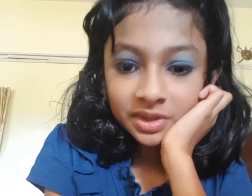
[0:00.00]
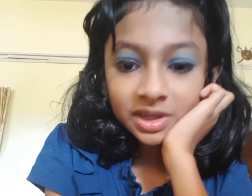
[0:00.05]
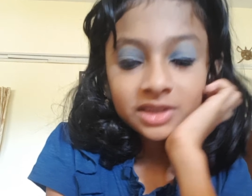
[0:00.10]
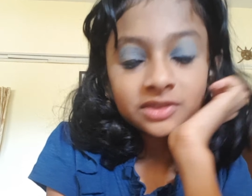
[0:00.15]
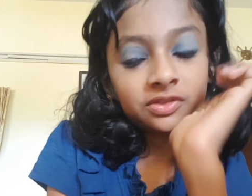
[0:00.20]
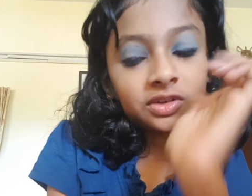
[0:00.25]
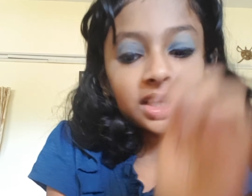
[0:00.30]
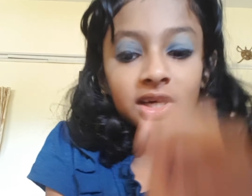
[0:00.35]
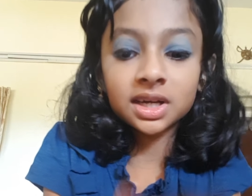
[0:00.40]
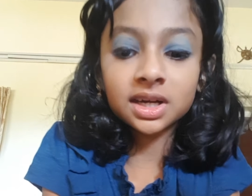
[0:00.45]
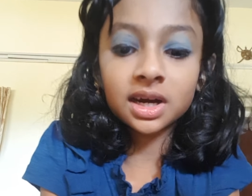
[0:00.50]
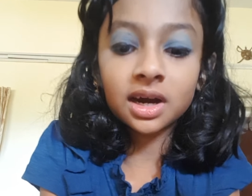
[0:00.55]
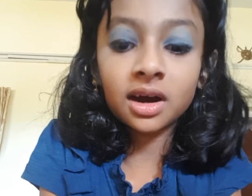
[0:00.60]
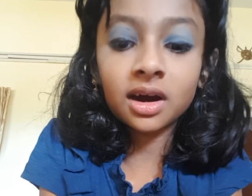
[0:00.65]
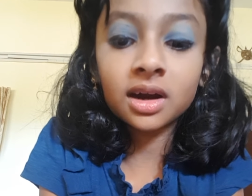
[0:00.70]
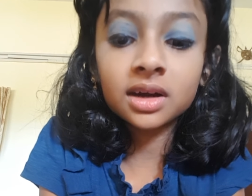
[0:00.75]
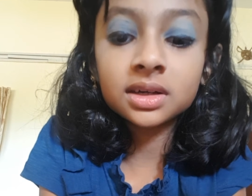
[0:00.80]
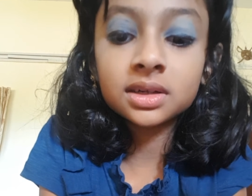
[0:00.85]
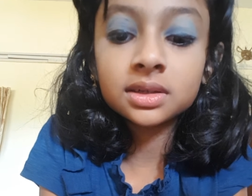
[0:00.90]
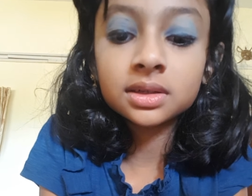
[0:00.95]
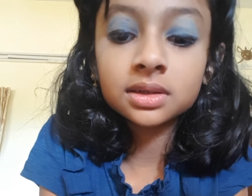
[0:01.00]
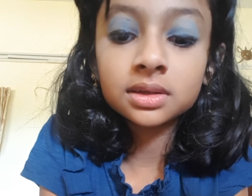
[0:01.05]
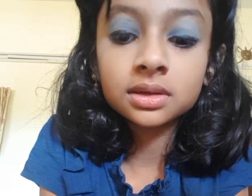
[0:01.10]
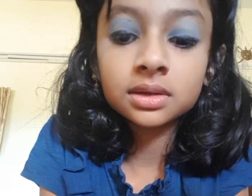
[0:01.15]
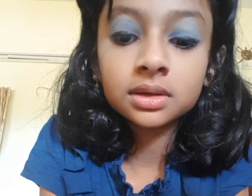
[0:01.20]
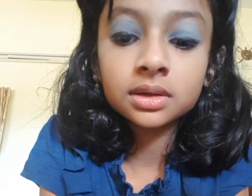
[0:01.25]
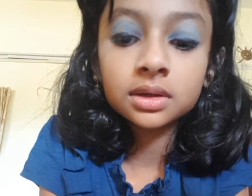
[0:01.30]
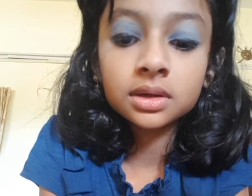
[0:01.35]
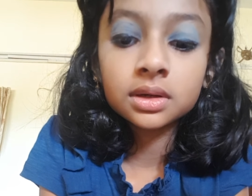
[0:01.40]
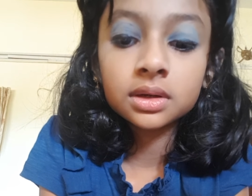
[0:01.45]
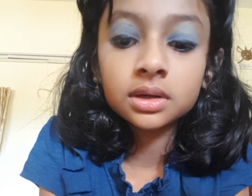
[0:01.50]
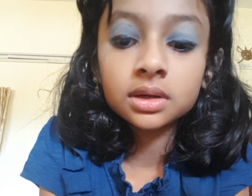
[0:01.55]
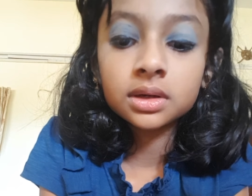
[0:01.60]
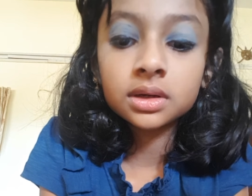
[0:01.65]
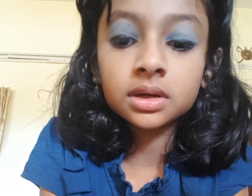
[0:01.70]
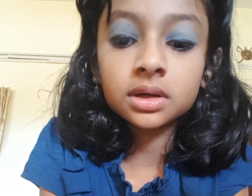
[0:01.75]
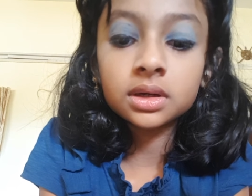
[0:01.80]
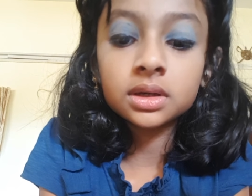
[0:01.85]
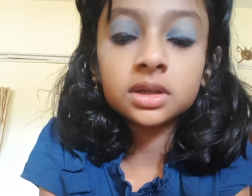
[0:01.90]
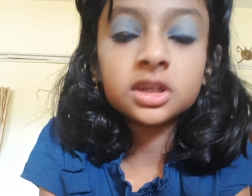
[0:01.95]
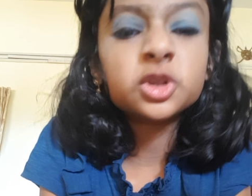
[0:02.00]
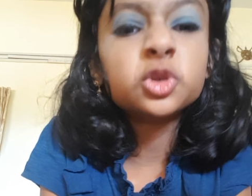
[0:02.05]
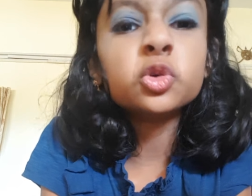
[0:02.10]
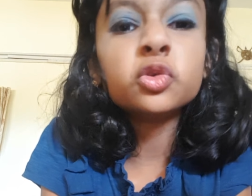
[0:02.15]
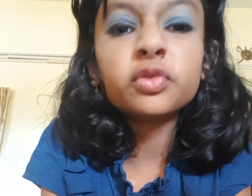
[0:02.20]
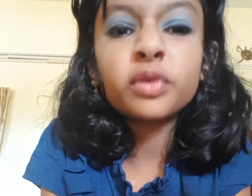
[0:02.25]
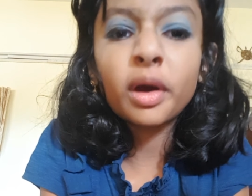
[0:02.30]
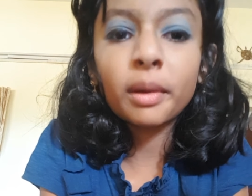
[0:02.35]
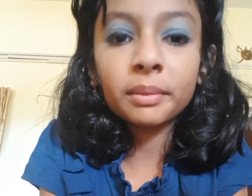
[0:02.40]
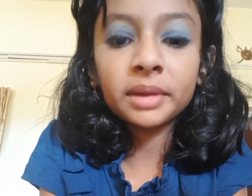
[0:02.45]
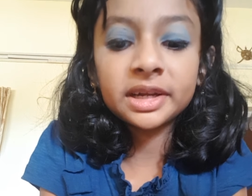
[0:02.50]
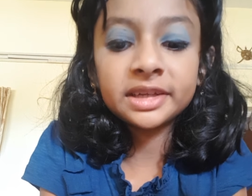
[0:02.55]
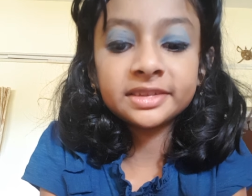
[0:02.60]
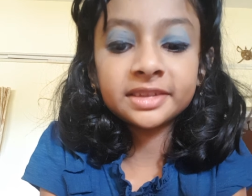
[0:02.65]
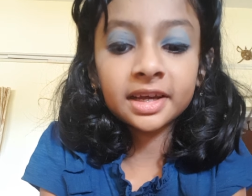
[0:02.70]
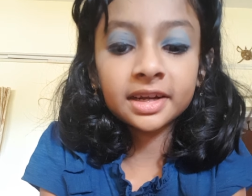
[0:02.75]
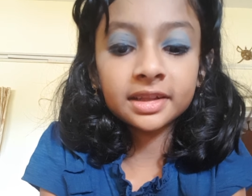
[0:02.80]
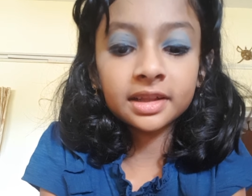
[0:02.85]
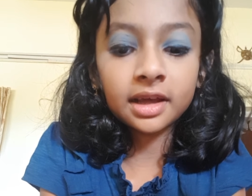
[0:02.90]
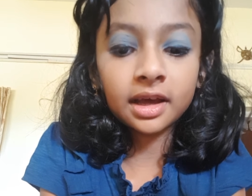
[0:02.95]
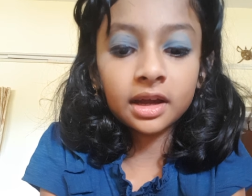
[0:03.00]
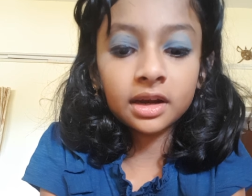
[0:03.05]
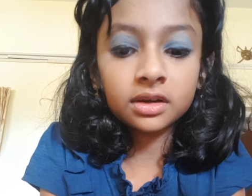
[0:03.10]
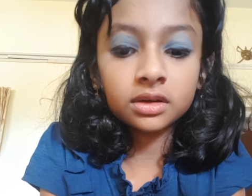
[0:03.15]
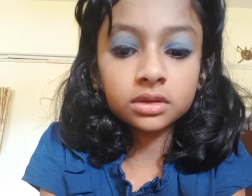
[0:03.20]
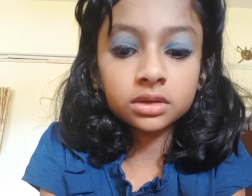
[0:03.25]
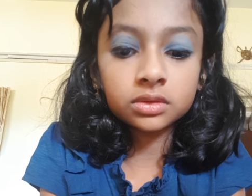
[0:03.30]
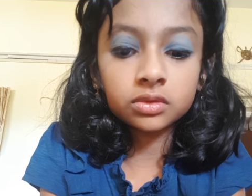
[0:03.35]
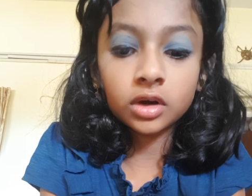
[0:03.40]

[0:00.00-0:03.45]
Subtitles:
If I can't, two families are there.